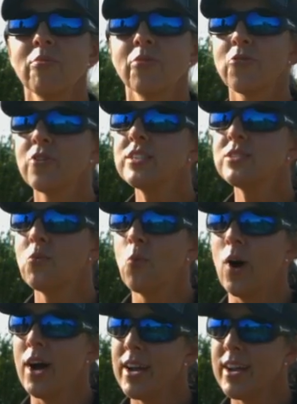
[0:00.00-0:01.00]
The reason
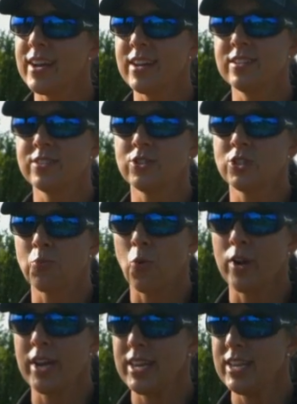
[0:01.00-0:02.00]
why I got into the
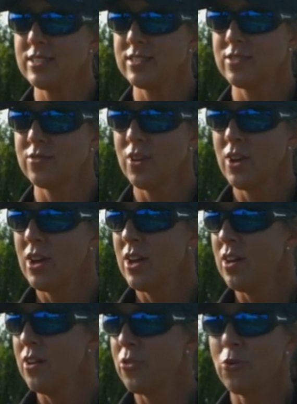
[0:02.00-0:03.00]
sport, I guess
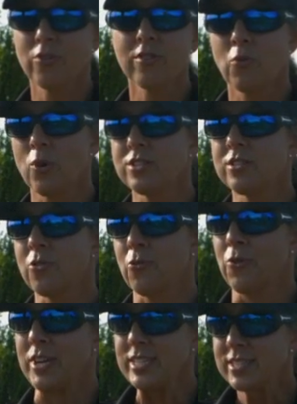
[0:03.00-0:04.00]
there really wasn't a
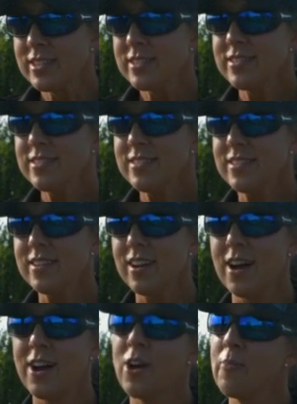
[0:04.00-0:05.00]
reason.
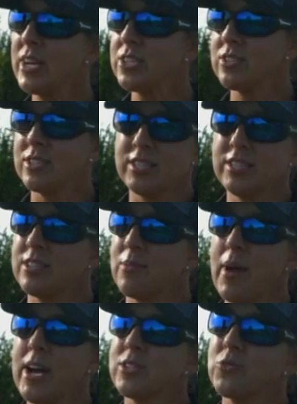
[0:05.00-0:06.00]
I just attended a
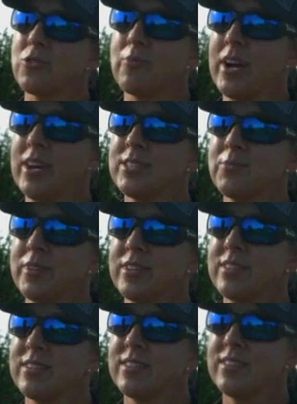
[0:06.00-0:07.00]
match with my husband.